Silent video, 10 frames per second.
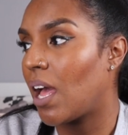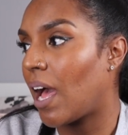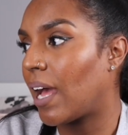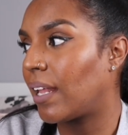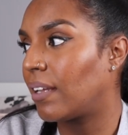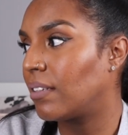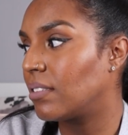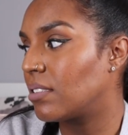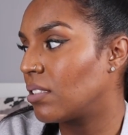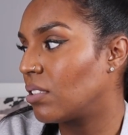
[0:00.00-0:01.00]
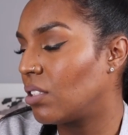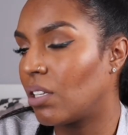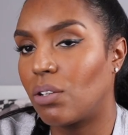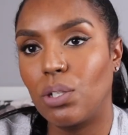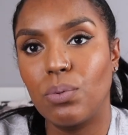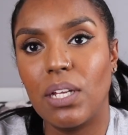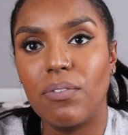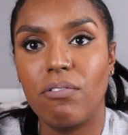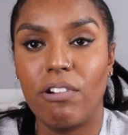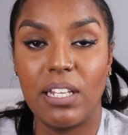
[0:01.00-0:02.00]
And you know, you would
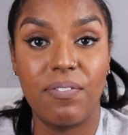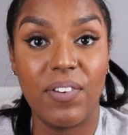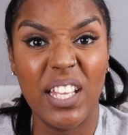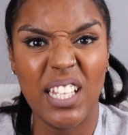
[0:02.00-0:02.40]
never really think